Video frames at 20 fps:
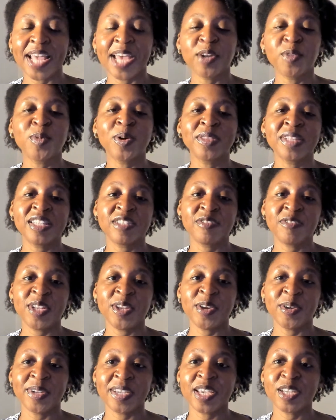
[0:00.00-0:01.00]
I don't want this
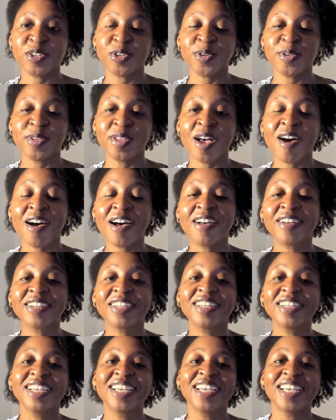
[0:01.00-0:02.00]
video to get too
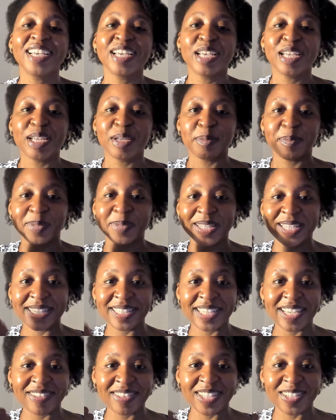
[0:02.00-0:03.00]
long.
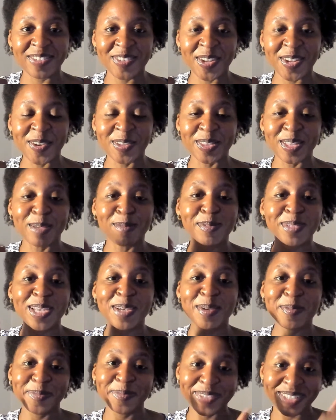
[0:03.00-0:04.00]
Please give this video a thumbs
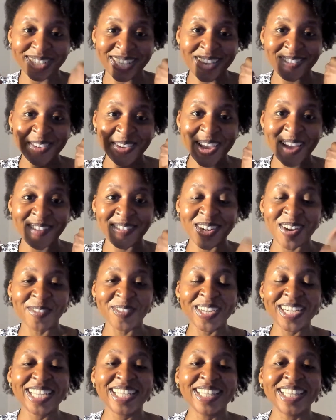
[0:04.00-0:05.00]
up. If you haven't
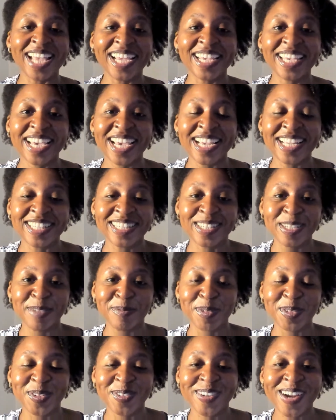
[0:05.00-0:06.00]
already, like and
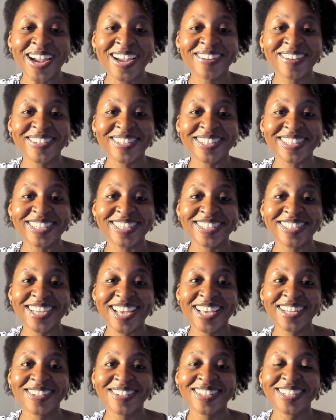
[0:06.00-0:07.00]
subscribe to this
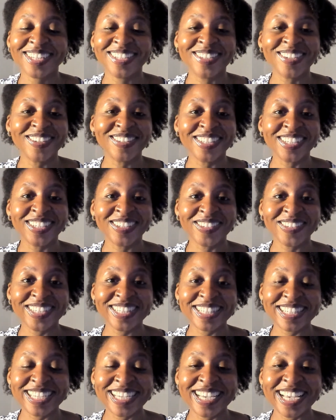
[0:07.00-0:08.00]
channel, Adult
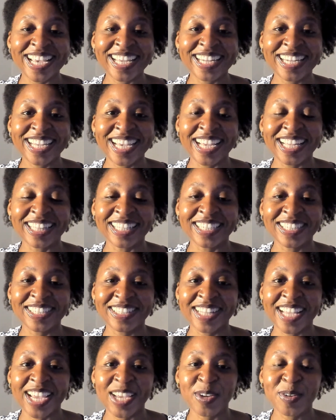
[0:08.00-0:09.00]
Literacy and
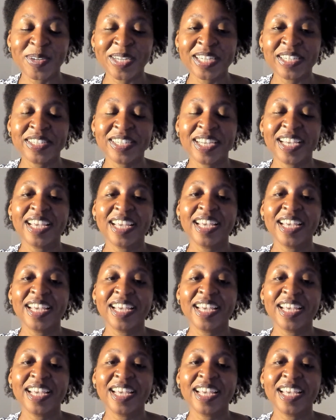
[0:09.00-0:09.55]
English Language.